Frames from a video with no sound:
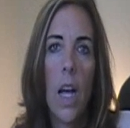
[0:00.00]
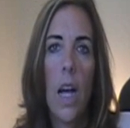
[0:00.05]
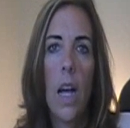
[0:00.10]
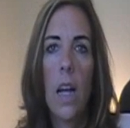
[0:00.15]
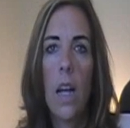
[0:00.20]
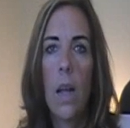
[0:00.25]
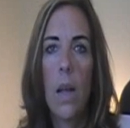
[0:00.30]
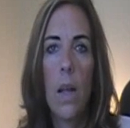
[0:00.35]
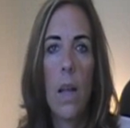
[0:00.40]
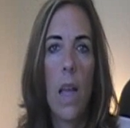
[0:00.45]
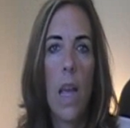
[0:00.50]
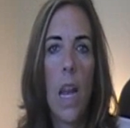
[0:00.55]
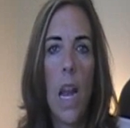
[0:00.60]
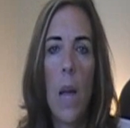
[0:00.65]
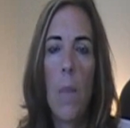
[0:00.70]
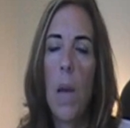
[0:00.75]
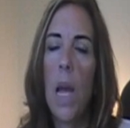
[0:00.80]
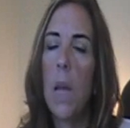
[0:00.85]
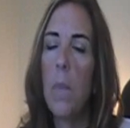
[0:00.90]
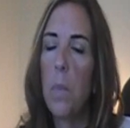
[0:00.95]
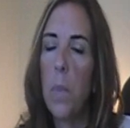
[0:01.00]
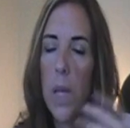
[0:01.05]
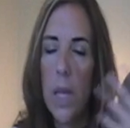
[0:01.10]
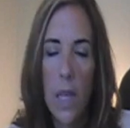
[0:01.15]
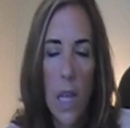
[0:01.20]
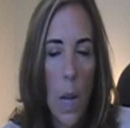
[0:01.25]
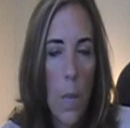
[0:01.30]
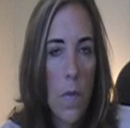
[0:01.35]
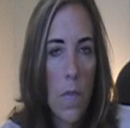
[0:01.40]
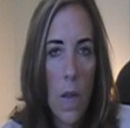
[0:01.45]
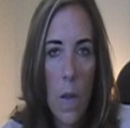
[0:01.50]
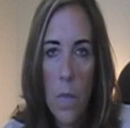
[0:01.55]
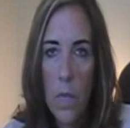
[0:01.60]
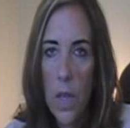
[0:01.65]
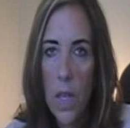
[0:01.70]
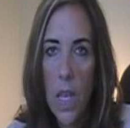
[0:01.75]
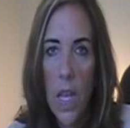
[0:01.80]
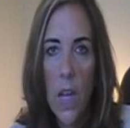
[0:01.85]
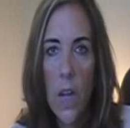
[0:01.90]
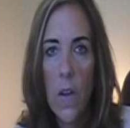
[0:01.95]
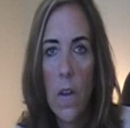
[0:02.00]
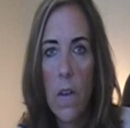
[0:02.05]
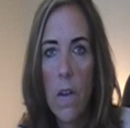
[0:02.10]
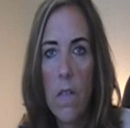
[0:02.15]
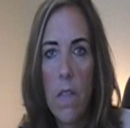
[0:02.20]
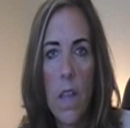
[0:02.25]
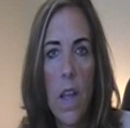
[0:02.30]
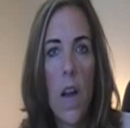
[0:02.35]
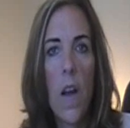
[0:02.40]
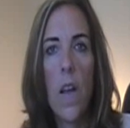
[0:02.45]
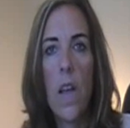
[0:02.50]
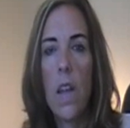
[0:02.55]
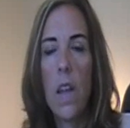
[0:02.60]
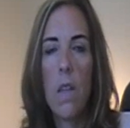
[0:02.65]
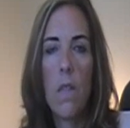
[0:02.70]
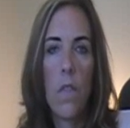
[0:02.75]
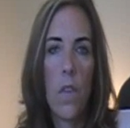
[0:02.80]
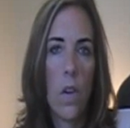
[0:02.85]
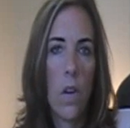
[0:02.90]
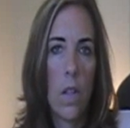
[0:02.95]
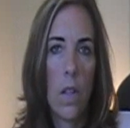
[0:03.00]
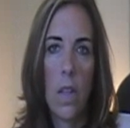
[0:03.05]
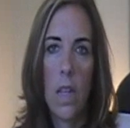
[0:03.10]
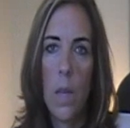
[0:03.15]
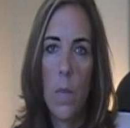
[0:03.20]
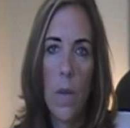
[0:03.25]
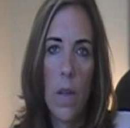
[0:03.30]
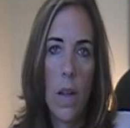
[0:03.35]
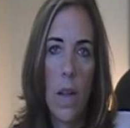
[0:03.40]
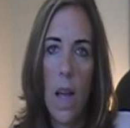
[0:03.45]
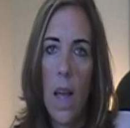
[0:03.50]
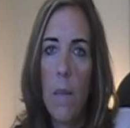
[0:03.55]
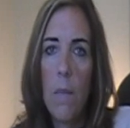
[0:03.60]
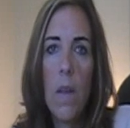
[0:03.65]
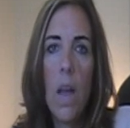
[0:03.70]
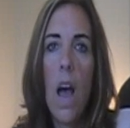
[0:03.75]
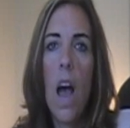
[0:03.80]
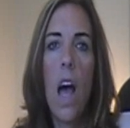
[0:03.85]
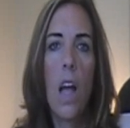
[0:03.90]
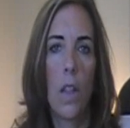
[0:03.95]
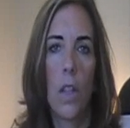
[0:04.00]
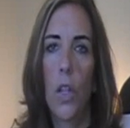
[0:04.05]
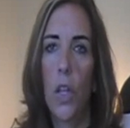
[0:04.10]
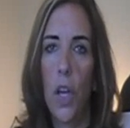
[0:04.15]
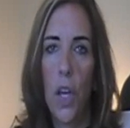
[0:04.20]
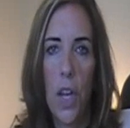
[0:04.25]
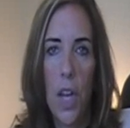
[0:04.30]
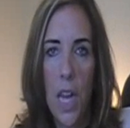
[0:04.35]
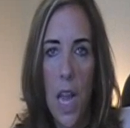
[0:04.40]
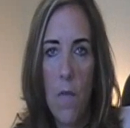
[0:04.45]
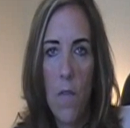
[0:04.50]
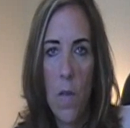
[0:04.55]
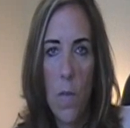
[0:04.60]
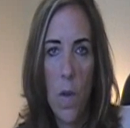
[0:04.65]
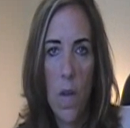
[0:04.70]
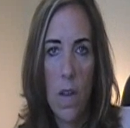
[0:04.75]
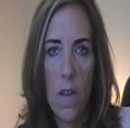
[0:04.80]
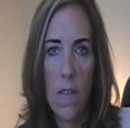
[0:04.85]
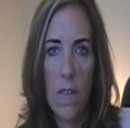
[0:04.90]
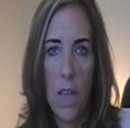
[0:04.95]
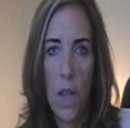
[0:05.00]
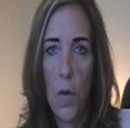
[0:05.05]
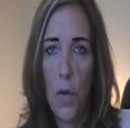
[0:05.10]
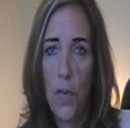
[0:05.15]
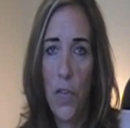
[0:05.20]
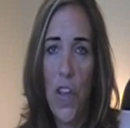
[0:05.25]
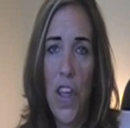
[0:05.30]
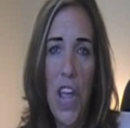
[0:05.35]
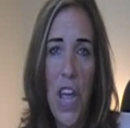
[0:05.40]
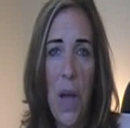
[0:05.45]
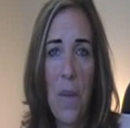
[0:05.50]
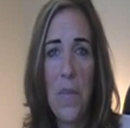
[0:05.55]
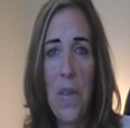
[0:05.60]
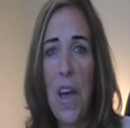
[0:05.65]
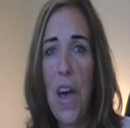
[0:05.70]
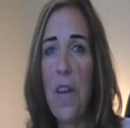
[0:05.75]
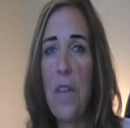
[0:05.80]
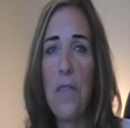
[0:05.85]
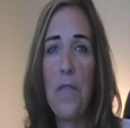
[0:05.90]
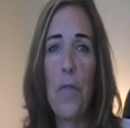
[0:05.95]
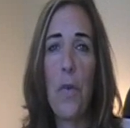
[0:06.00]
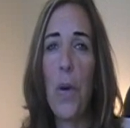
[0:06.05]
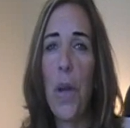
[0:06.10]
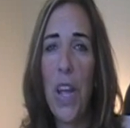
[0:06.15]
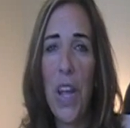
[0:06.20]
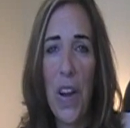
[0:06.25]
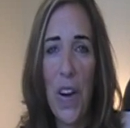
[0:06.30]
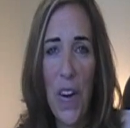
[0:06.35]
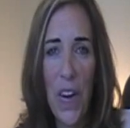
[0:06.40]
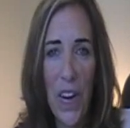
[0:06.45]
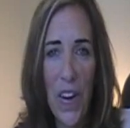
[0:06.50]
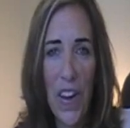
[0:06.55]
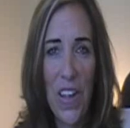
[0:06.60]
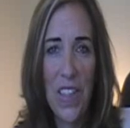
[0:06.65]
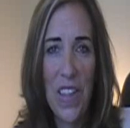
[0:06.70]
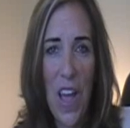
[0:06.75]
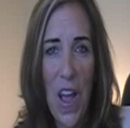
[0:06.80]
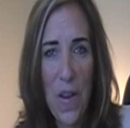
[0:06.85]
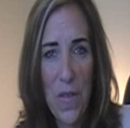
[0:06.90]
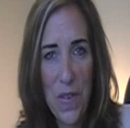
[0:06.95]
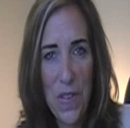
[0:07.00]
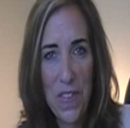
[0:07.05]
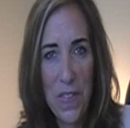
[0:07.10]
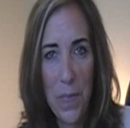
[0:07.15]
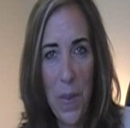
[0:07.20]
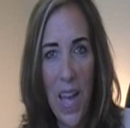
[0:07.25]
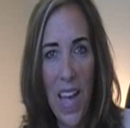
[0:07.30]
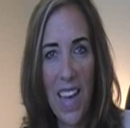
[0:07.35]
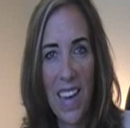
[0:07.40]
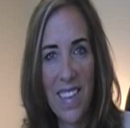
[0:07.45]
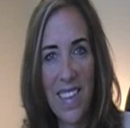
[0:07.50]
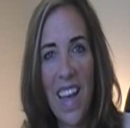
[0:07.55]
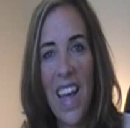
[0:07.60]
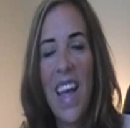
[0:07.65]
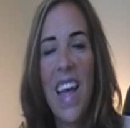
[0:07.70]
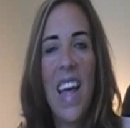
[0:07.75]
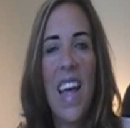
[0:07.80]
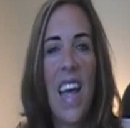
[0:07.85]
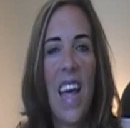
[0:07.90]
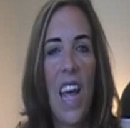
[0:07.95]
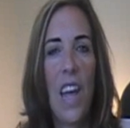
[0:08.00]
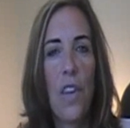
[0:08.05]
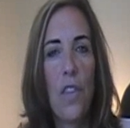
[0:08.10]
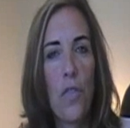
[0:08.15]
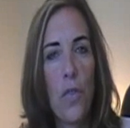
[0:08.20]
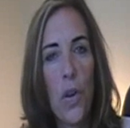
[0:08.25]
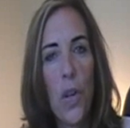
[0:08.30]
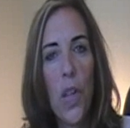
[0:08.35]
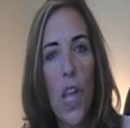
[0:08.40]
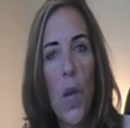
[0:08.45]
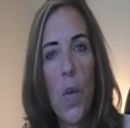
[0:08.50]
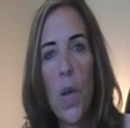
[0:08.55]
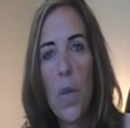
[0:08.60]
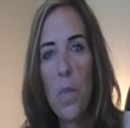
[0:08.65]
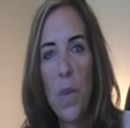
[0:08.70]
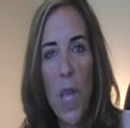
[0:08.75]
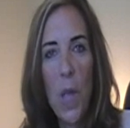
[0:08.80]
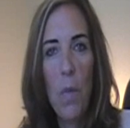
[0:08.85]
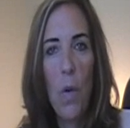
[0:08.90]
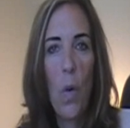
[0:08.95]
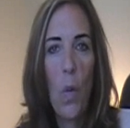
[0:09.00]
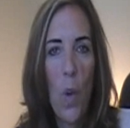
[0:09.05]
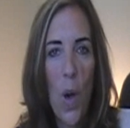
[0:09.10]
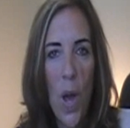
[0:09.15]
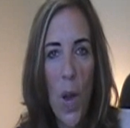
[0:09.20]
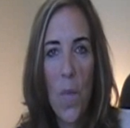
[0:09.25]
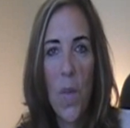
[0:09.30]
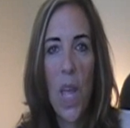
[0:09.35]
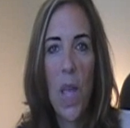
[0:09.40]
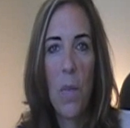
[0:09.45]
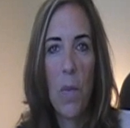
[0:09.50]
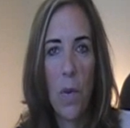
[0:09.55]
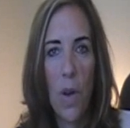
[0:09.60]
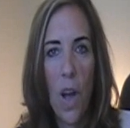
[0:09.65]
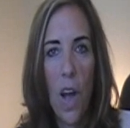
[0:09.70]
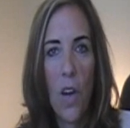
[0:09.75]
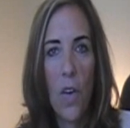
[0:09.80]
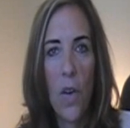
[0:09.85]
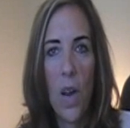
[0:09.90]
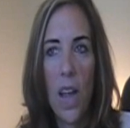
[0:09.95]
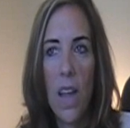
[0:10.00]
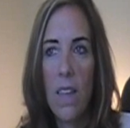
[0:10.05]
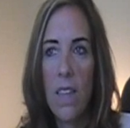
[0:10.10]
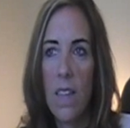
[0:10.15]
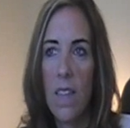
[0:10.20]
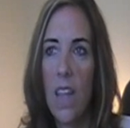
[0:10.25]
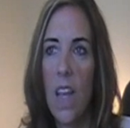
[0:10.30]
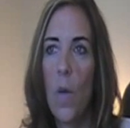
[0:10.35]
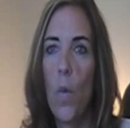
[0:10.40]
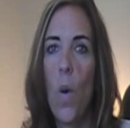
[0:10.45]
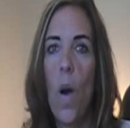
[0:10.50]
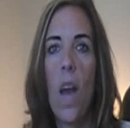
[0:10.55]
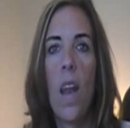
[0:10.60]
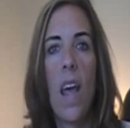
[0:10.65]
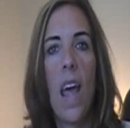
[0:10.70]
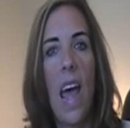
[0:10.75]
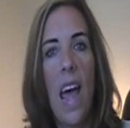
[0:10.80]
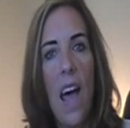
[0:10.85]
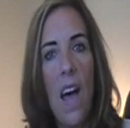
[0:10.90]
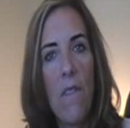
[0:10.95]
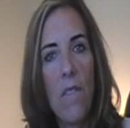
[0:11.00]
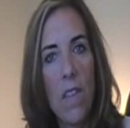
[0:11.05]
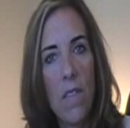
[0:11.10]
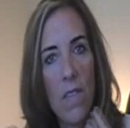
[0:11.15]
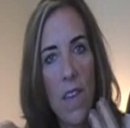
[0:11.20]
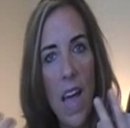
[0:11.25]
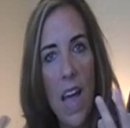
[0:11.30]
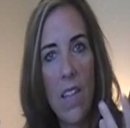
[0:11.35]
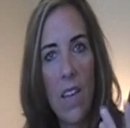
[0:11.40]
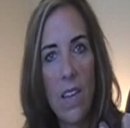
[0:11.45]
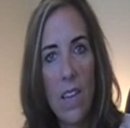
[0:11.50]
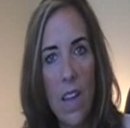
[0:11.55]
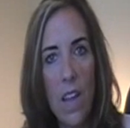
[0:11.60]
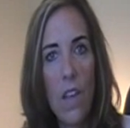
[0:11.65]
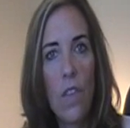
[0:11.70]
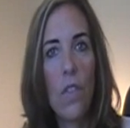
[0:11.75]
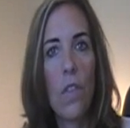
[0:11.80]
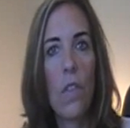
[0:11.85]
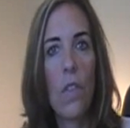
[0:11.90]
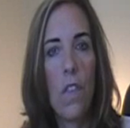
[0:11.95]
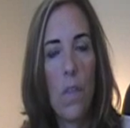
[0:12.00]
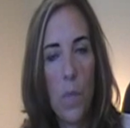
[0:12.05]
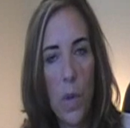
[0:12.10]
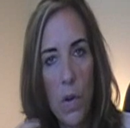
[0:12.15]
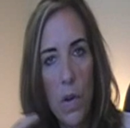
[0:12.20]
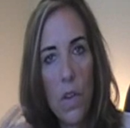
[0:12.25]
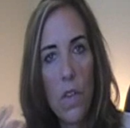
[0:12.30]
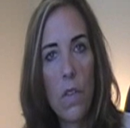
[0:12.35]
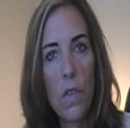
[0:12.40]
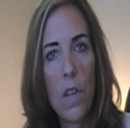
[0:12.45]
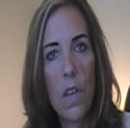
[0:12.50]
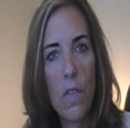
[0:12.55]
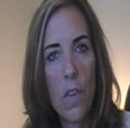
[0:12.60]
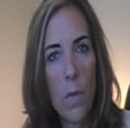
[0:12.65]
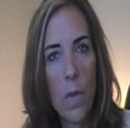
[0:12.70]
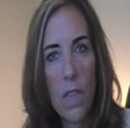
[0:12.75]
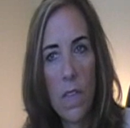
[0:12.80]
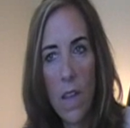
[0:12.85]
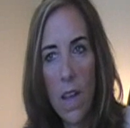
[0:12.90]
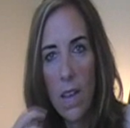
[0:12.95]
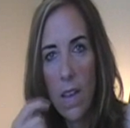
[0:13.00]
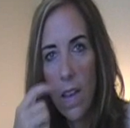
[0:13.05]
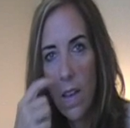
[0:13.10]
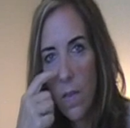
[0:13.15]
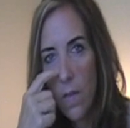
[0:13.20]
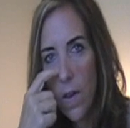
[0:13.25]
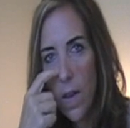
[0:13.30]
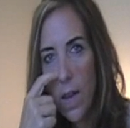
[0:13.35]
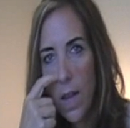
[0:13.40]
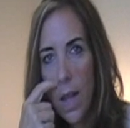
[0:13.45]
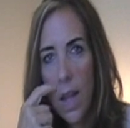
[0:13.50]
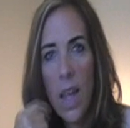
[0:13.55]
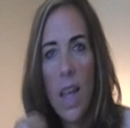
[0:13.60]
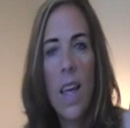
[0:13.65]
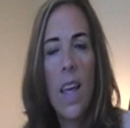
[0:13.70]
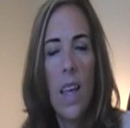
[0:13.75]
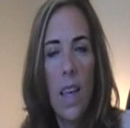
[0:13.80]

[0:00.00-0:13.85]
And I might pick up something here or there inadvertently, but I'm not looking at everybody's energy. I'm not a voyeur in that respect. And truly, when people want to make progress and they want to have the validation spiritually from a psychic reading,